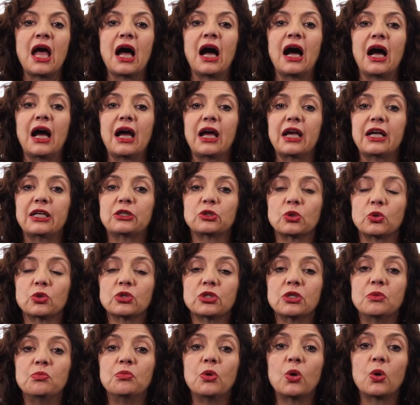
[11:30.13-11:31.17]
It's
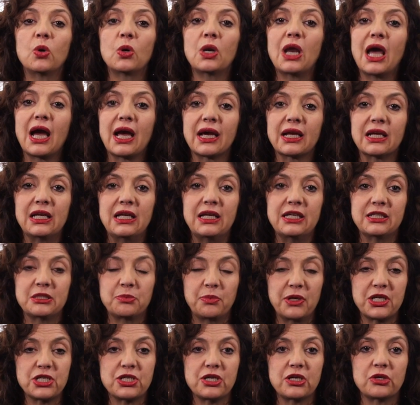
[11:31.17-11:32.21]
also more likely,
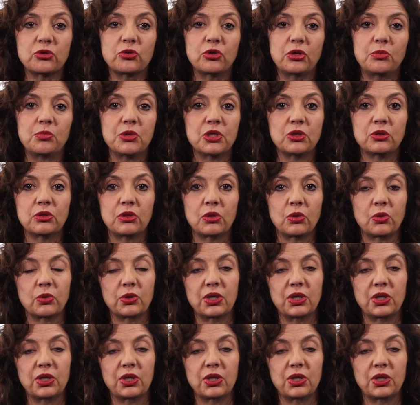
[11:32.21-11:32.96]
especially in criminal law,